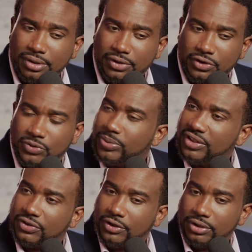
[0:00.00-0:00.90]
is
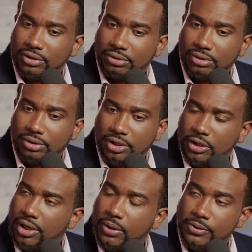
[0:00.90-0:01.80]
based on you know
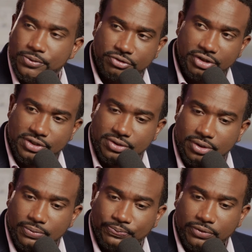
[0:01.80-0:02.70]
how I was raised
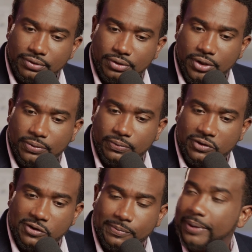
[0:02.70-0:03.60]
um,
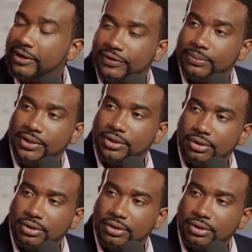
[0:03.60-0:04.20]
by my family.